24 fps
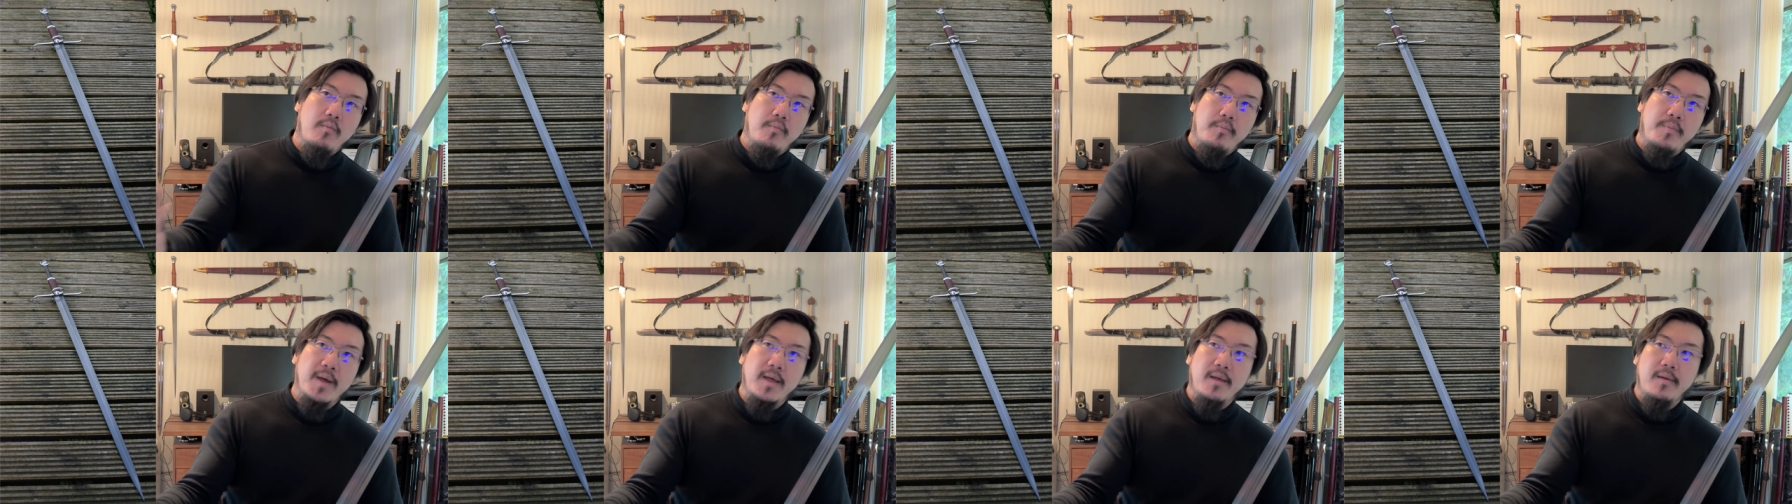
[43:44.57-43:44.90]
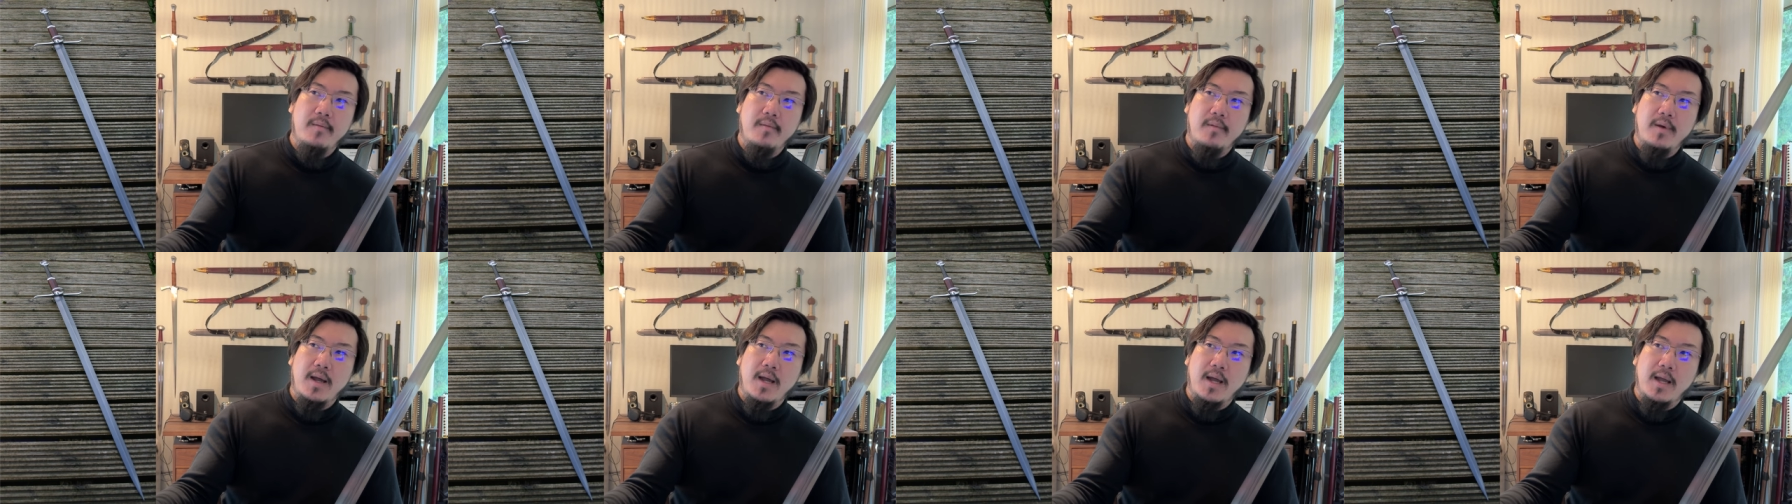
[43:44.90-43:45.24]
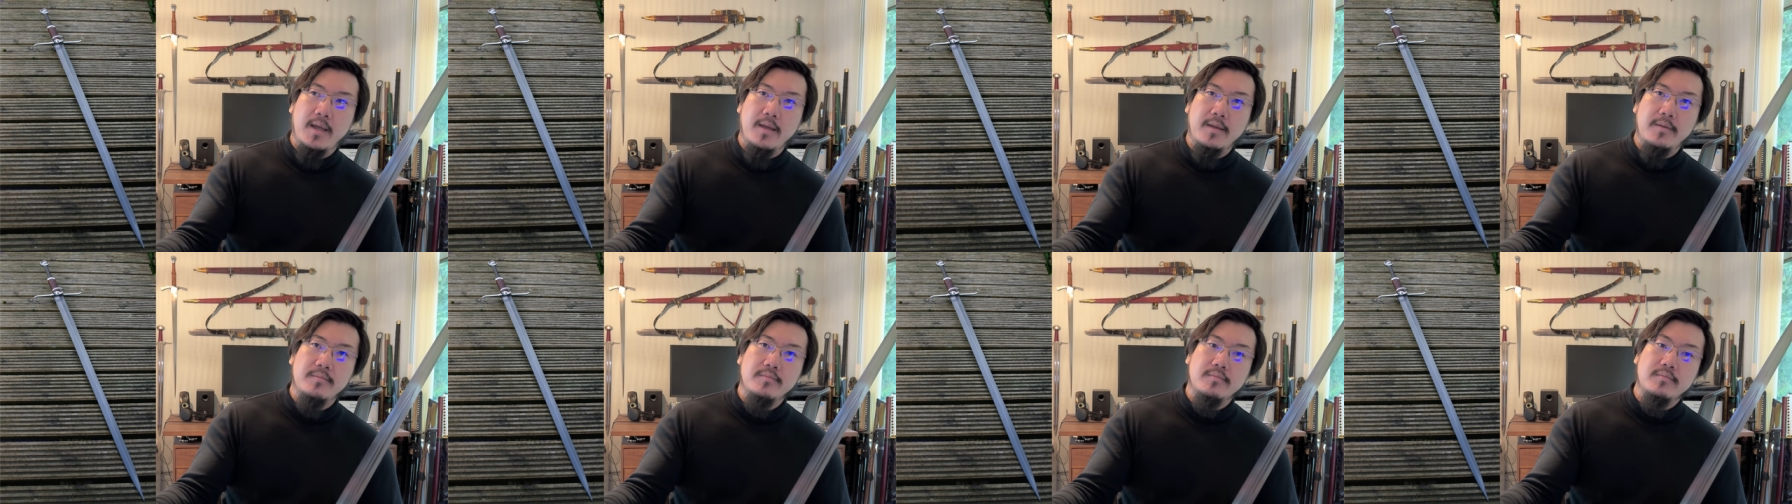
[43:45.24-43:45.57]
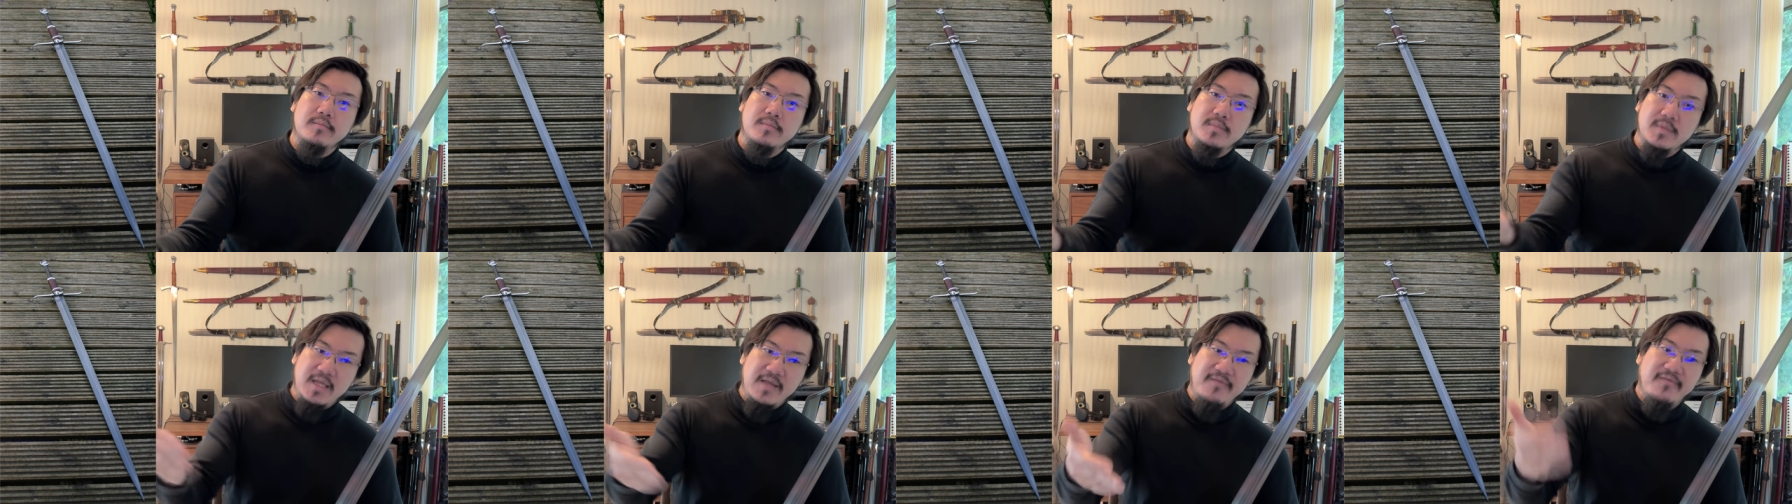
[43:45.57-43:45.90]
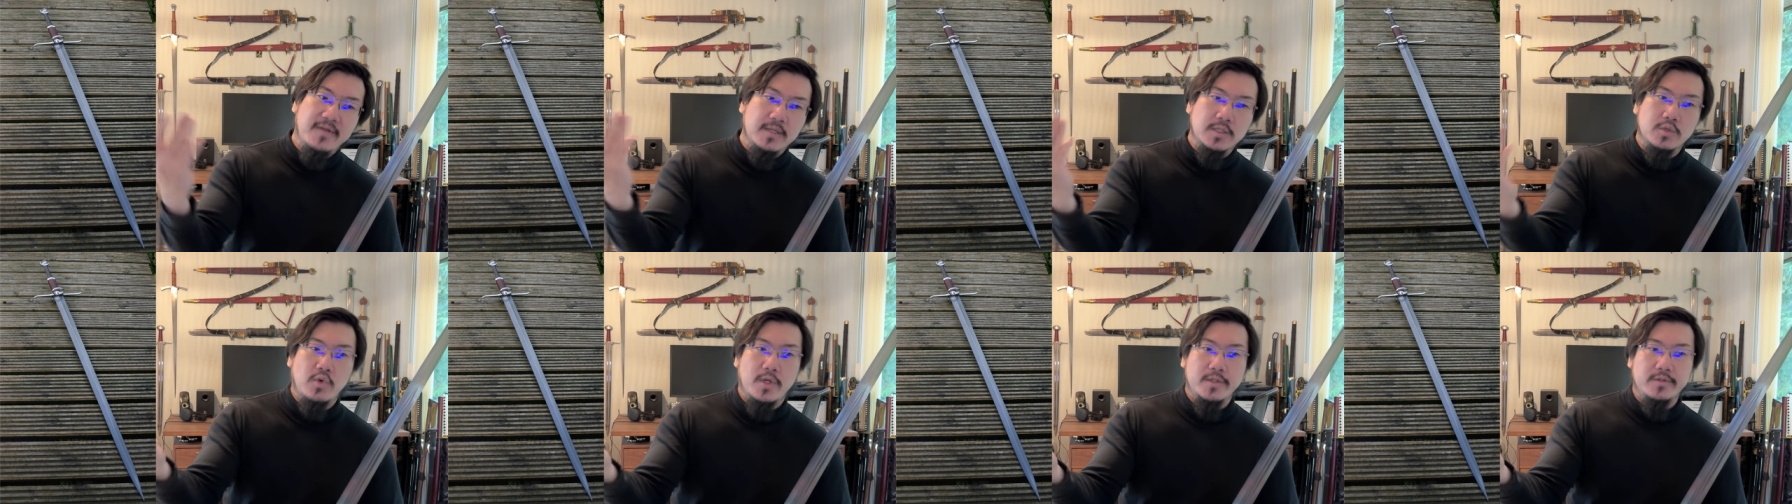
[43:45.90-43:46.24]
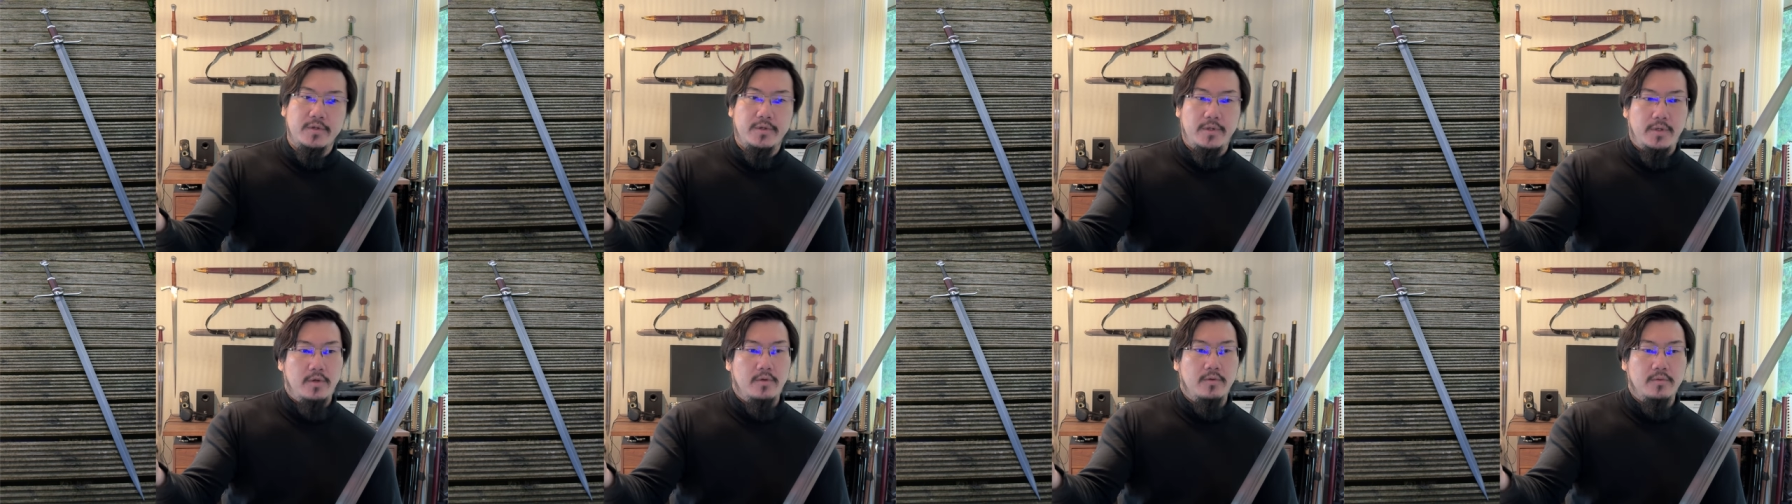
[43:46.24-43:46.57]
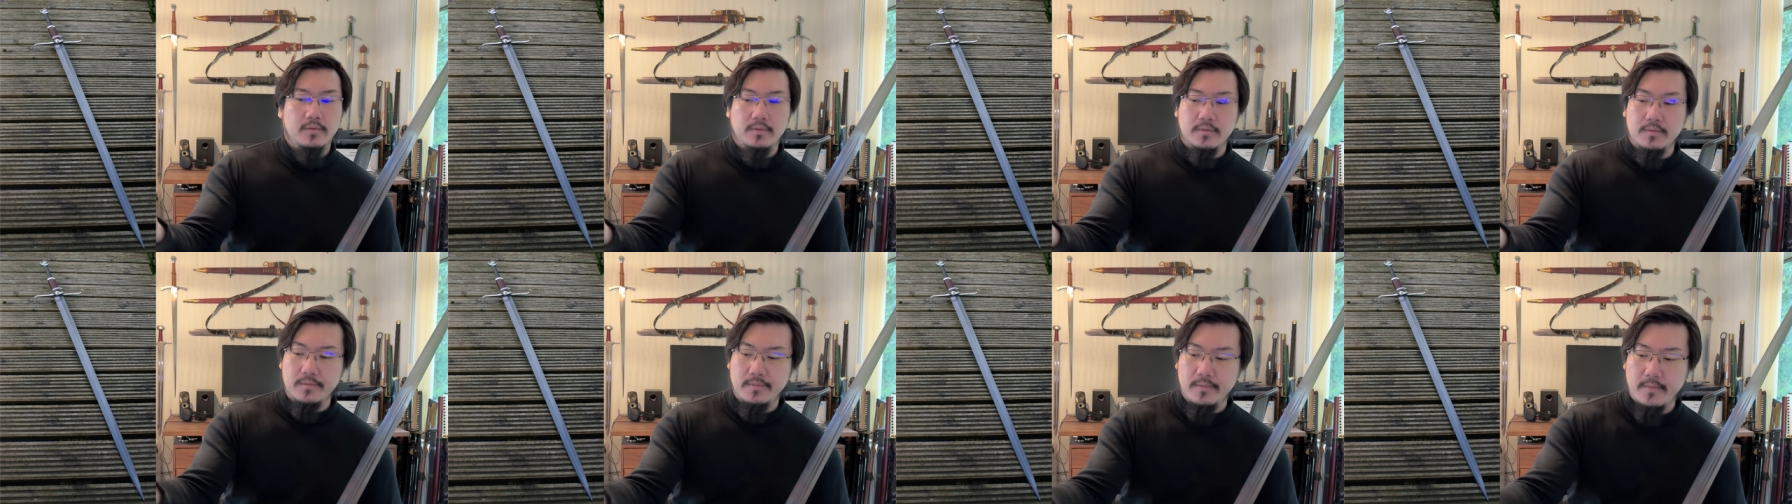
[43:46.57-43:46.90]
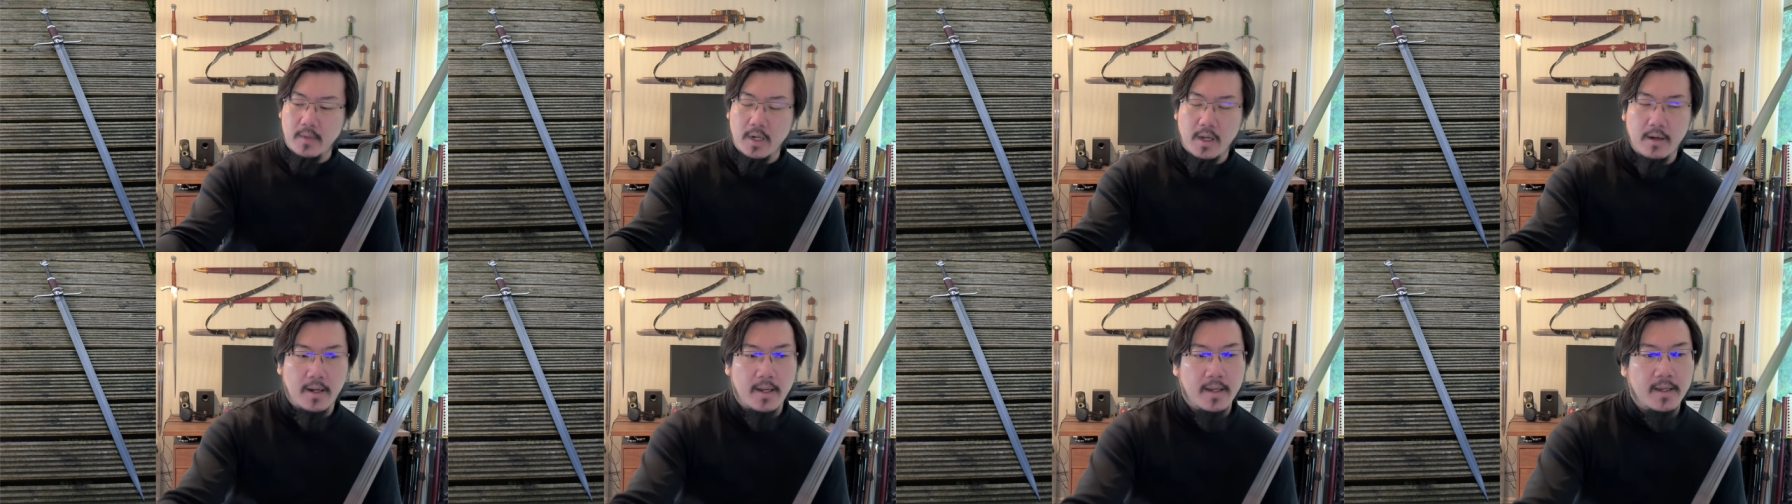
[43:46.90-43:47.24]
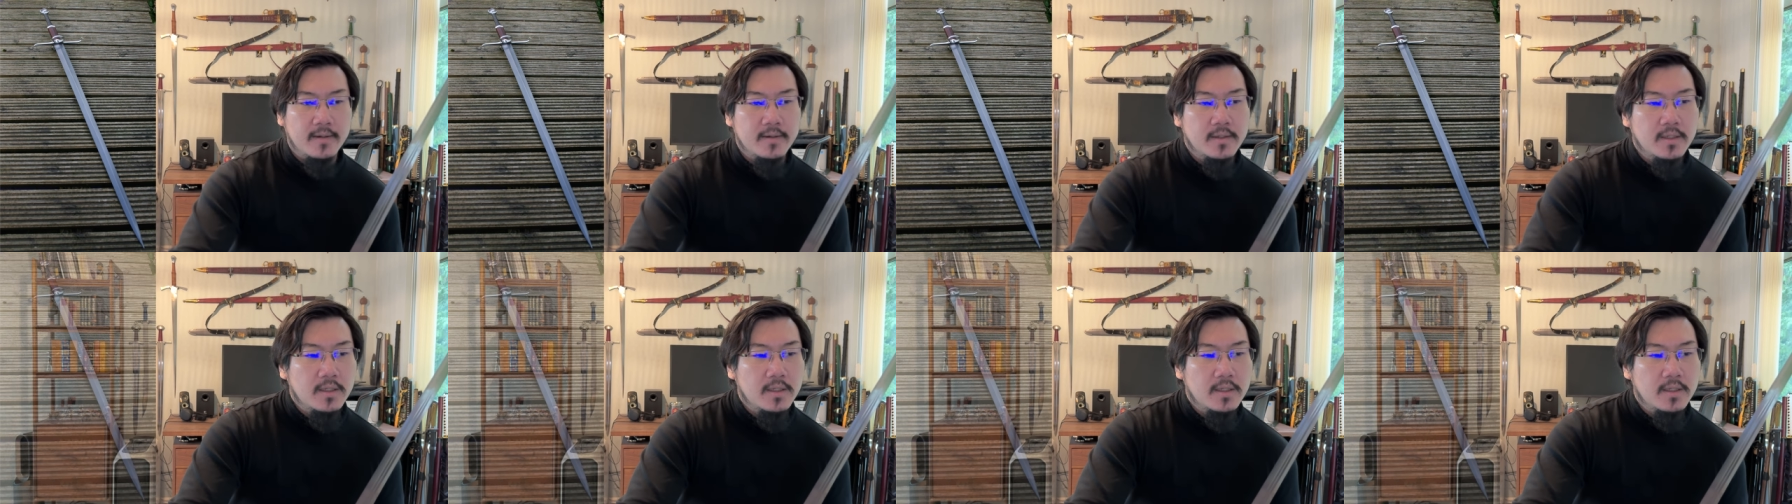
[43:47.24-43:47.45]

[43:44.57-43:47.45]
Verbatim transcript: But I leave this one to you. Okay.